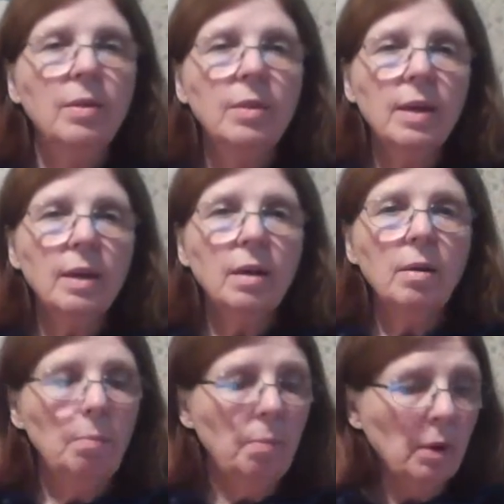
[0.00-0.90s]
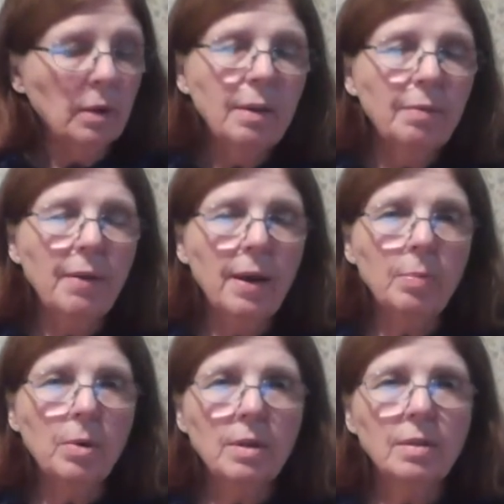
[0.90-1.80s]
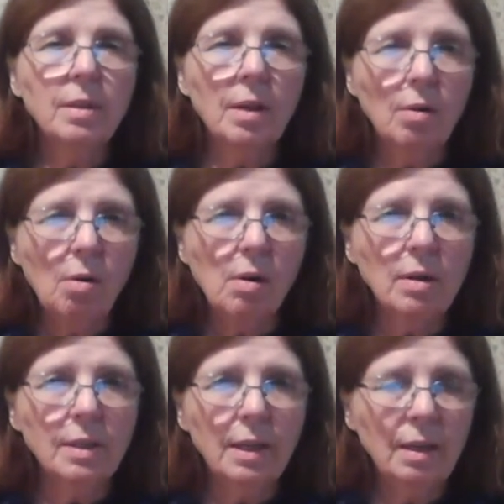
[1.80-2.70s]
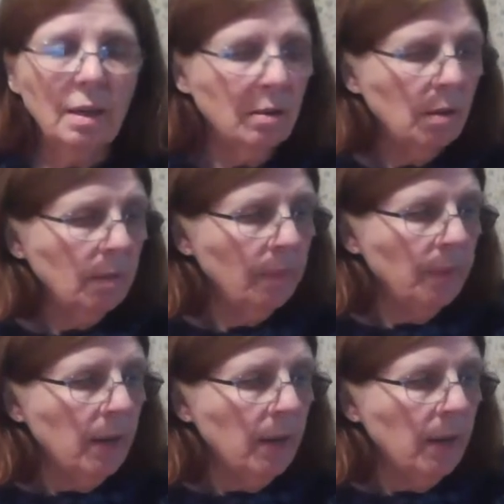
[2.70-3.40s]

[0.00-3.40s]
thick, bulky fabrics that are hard to handle,